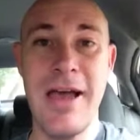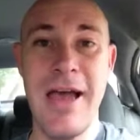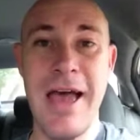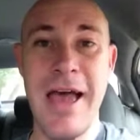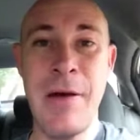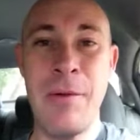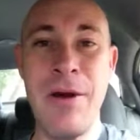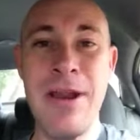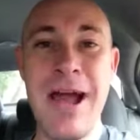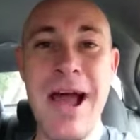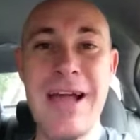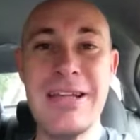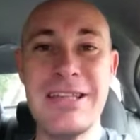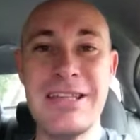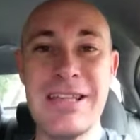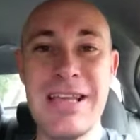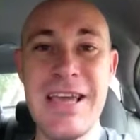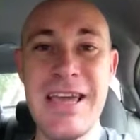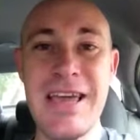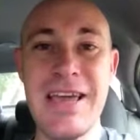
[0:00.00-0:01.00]
And when I
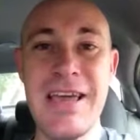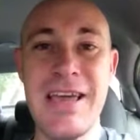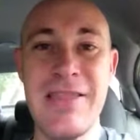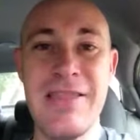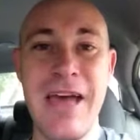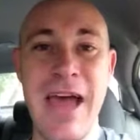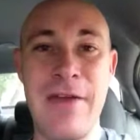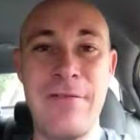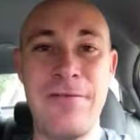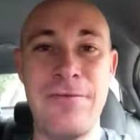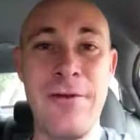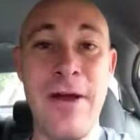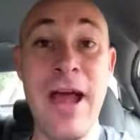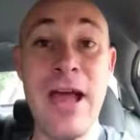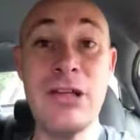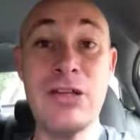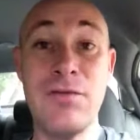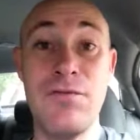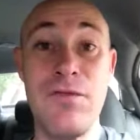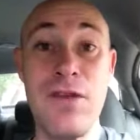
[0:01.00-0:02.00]
see that
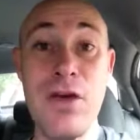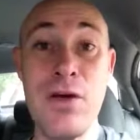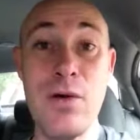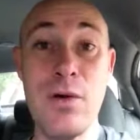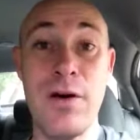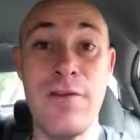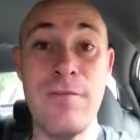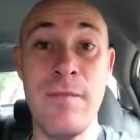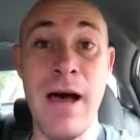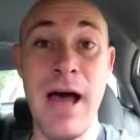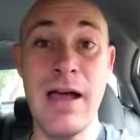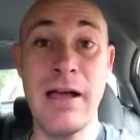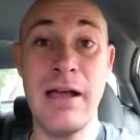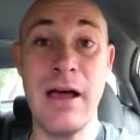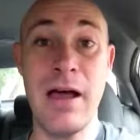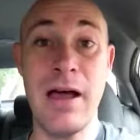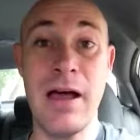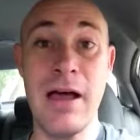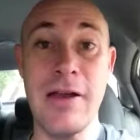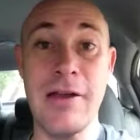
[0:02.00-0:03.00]
fresh view of my
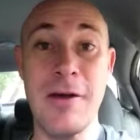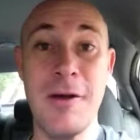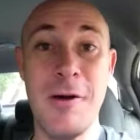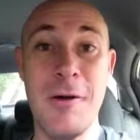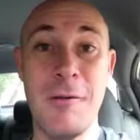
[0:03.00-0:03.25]
God,